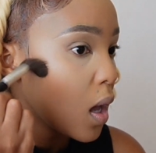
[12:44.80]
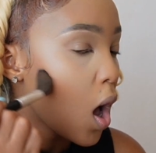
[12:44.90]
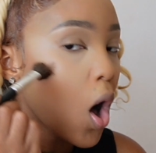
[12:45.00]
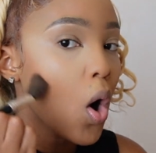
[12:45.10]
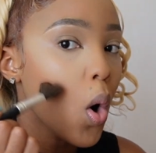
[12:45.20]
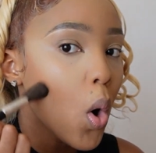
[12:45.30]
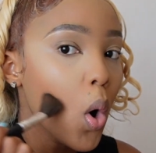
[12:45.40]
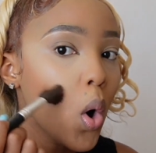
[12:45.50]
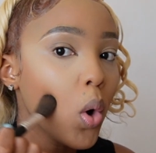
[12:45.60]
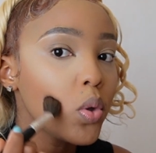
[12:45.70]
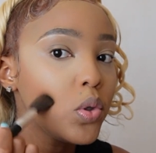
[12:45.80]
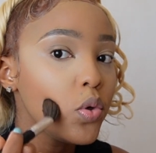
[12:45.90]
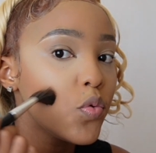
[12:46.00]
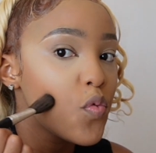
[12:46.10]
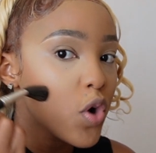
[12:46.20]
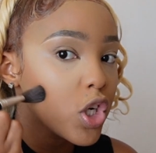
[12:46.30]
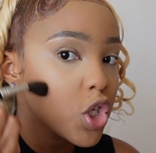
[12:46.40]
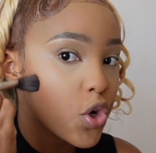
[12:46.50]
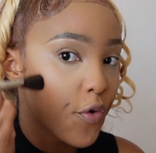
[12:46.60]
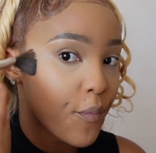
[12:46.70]
a whole new
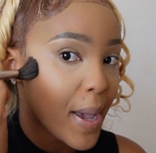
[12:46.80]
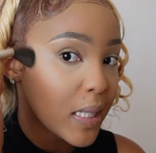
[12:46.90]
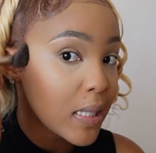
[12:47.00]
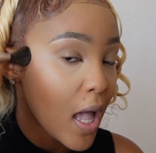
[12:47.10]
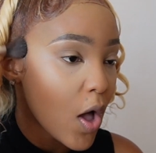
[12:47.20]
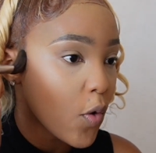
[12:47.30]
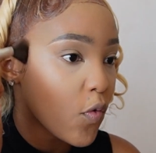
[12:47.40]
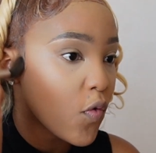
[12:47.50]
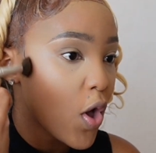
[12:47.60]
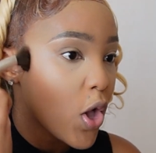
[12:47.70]
version of myself.